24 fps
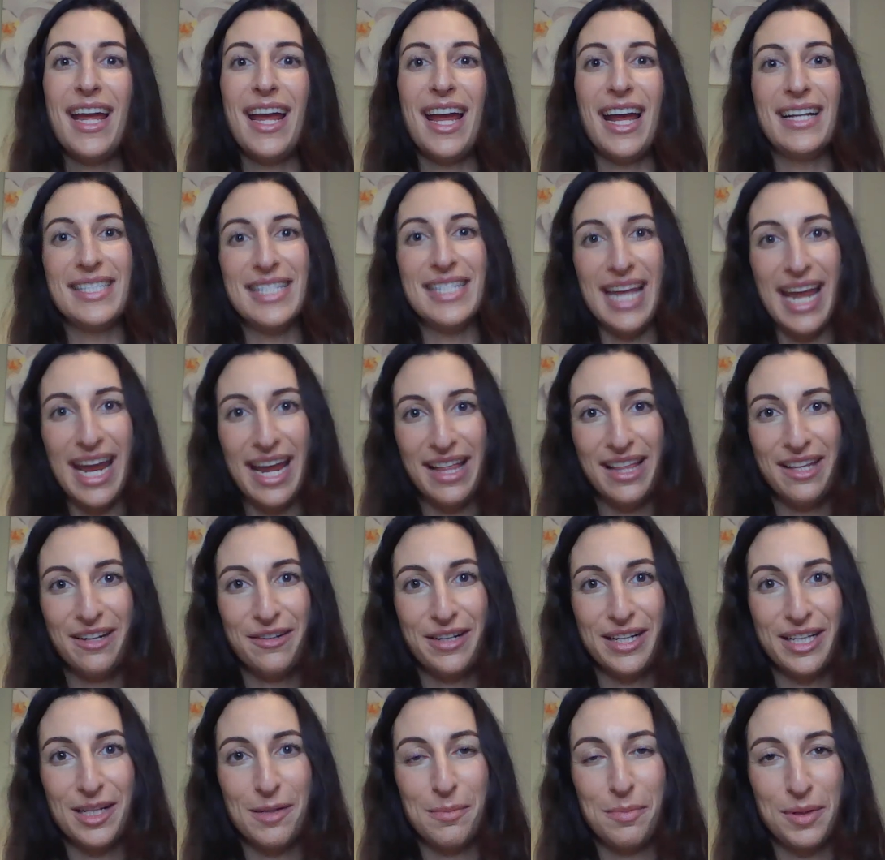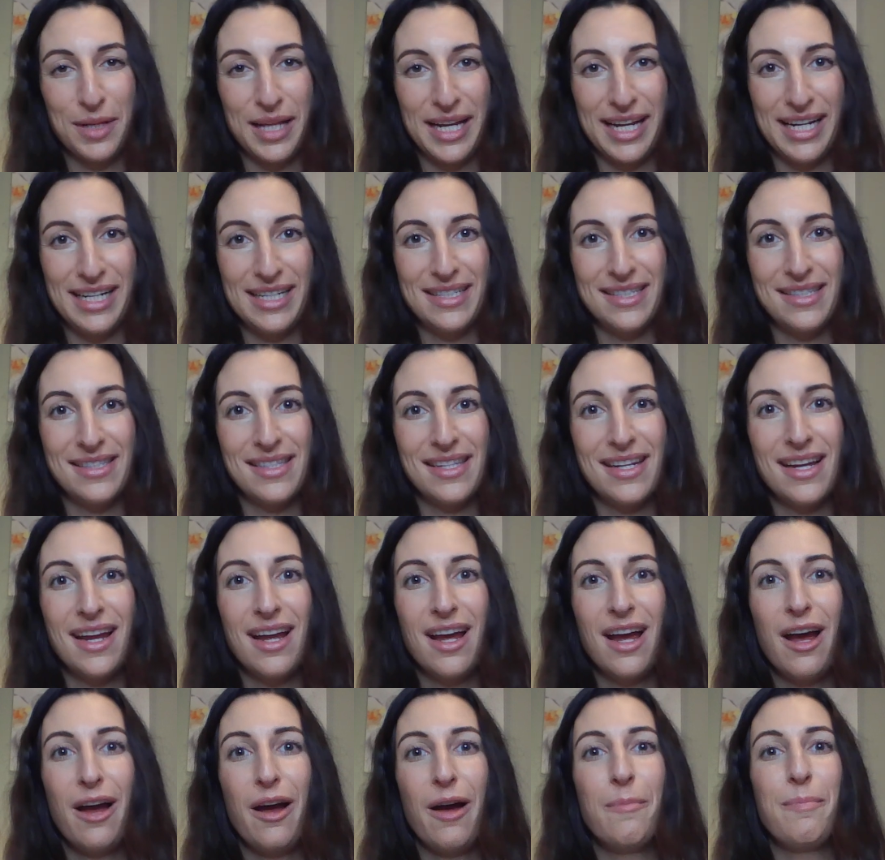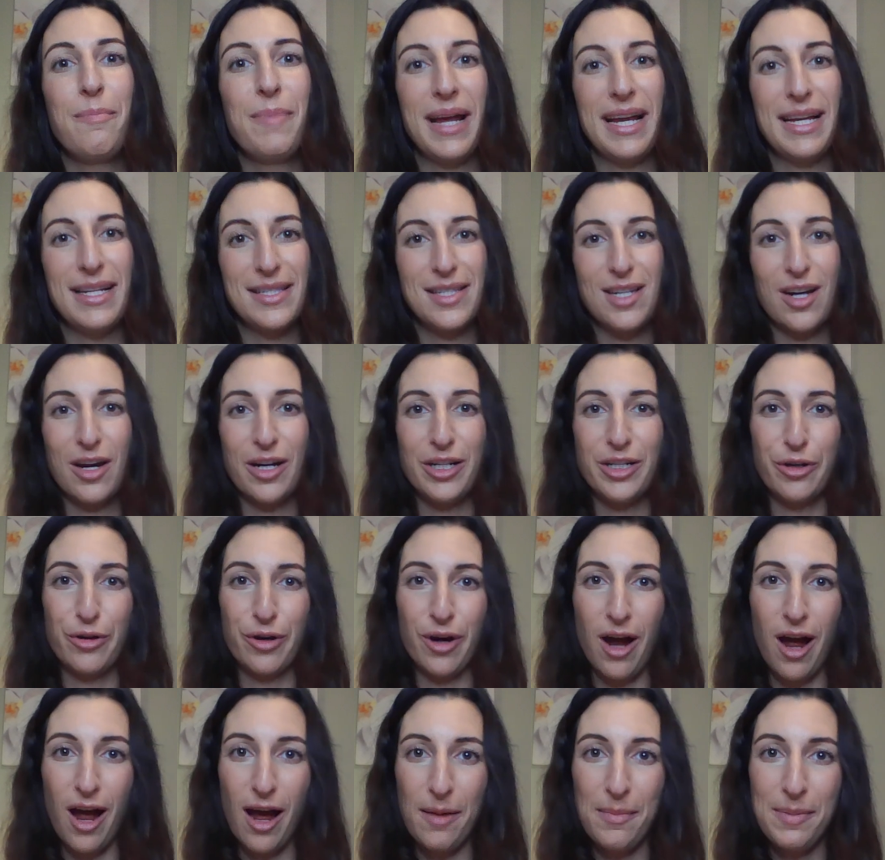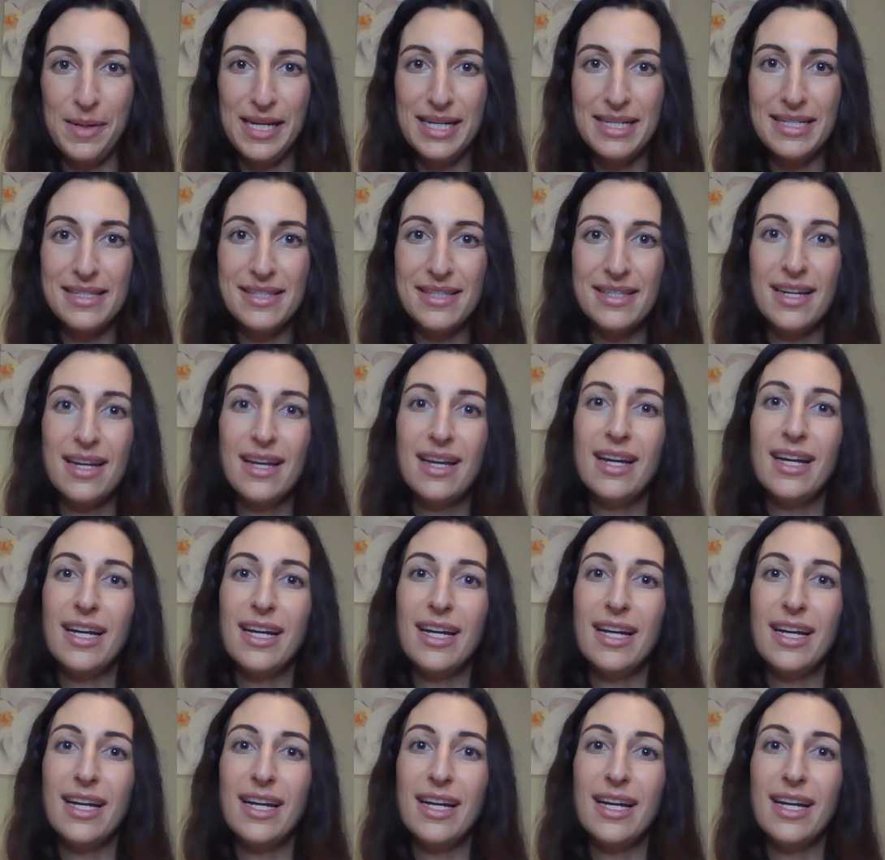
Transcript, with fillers: and tailoring the plans based on your hobbies,